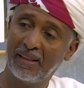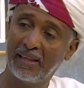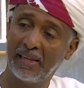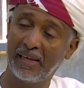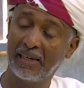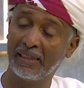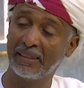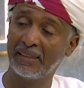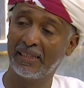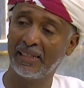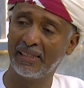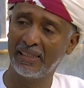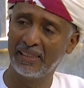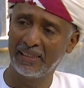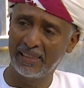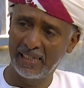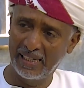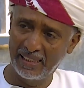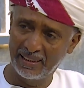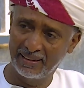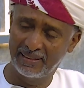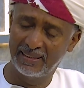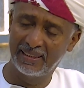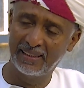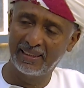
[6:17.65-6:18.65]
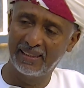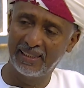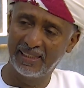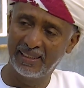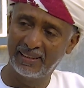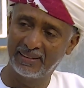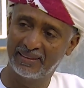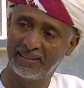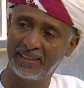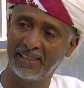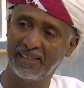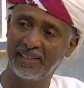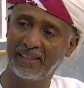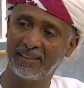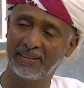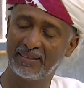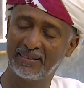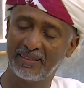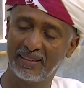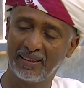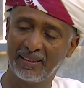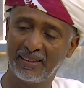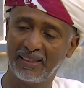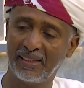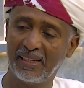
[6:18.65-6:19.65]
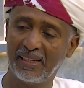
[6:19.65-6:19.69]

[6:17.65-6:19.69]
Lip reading: again in 1888.